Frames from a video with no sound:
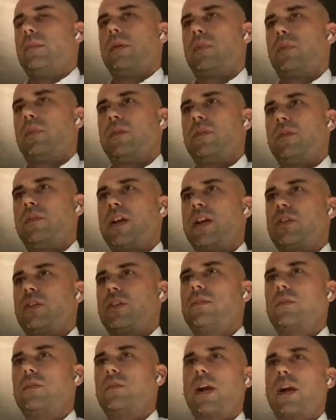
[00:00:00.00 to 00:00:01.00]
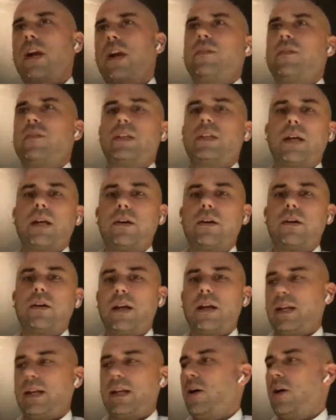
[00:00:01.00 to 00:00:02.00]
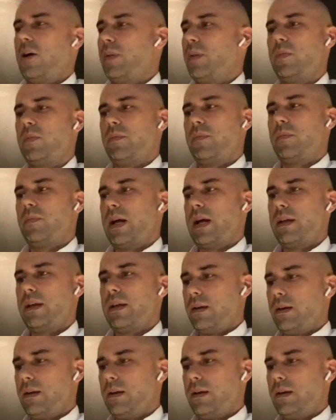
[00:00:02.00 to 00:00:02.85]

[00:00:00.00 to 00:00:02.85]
professional graphic designer, I can help people by